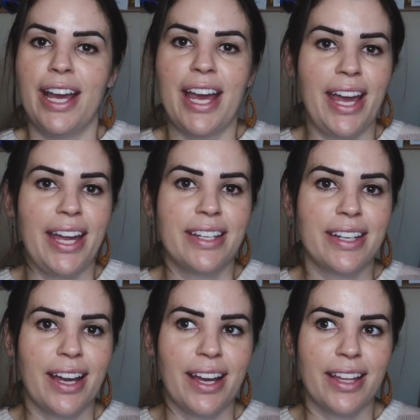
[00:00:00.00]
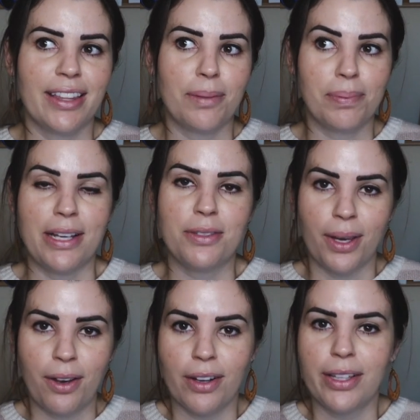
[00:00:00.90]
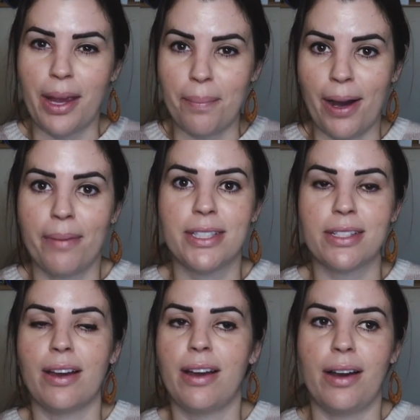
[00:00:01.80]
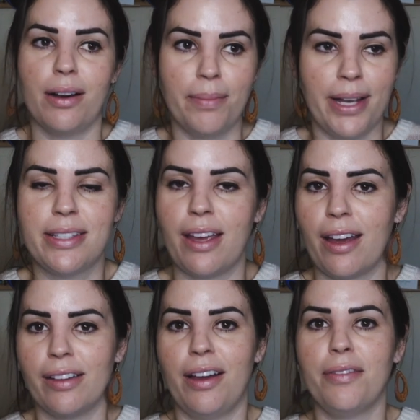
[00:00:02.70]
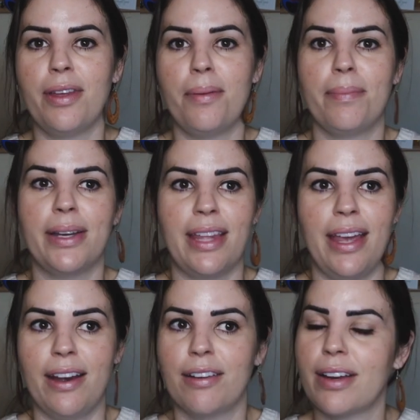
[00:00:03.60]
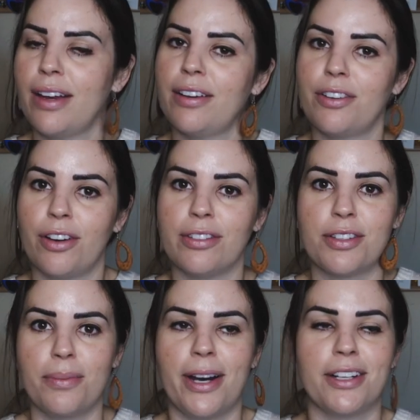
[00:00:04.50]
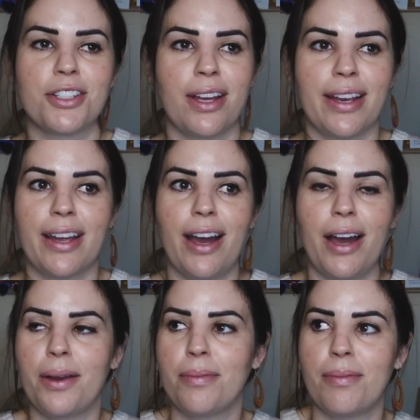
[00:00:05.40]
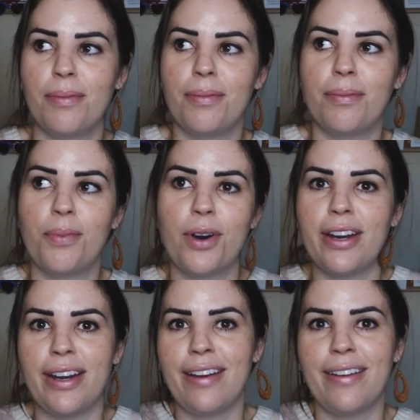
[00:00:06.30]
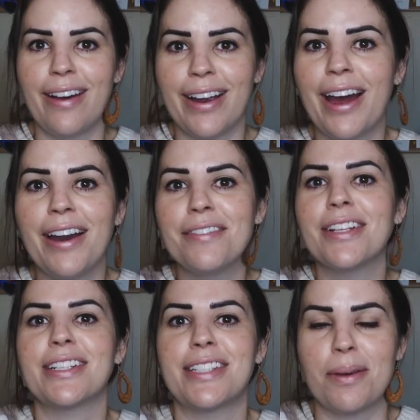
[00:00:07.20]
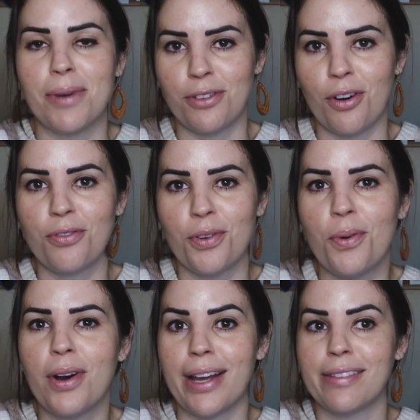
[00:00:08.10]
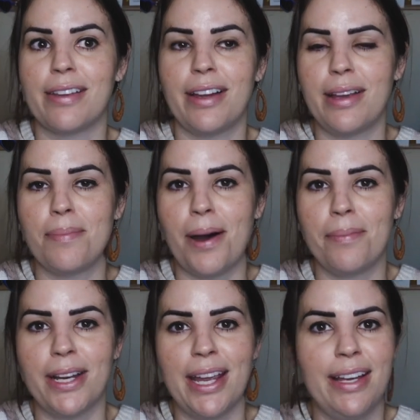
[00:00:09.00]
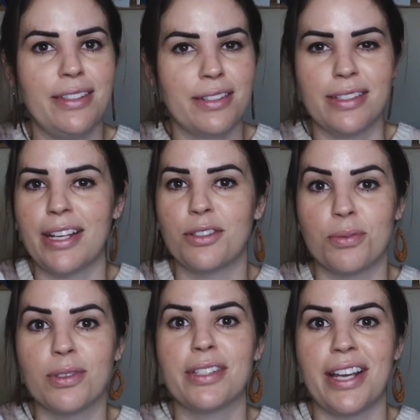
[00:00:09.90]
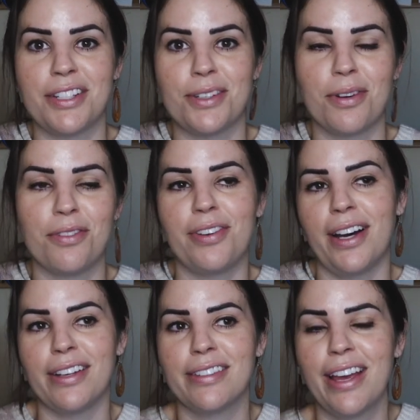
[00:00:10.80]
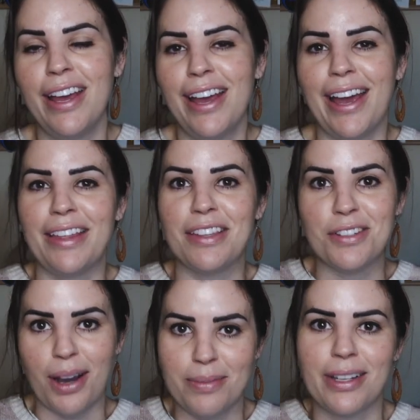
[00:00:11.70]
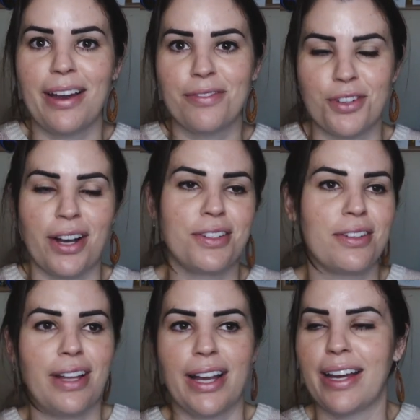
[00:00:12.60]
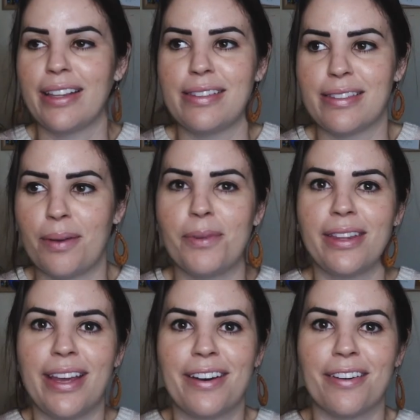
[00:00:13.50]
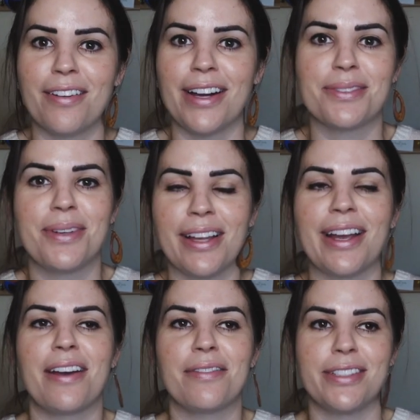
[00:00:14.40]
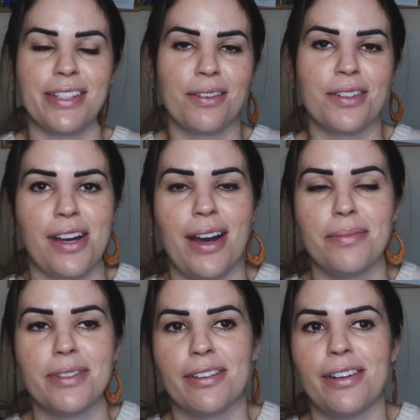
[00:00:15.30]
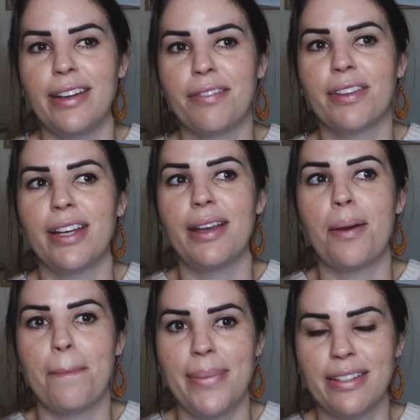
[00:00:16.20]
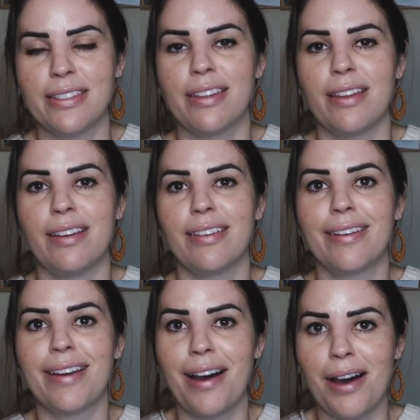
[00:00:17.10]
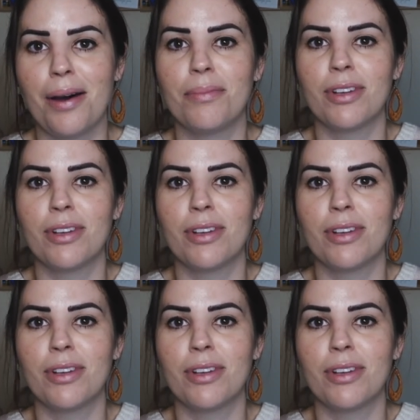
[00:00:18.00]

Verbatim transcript: And uh, the place we got, the apartments are, are amazing. I love them, but the area, not so much. Like I wouldn't eat, I can't even like take my dog for a walk outside the apartment gates because it gets real sketchy real fast. And the times I have tried to, like there's someone there to harass me like every single time. So I definitely miss the calm,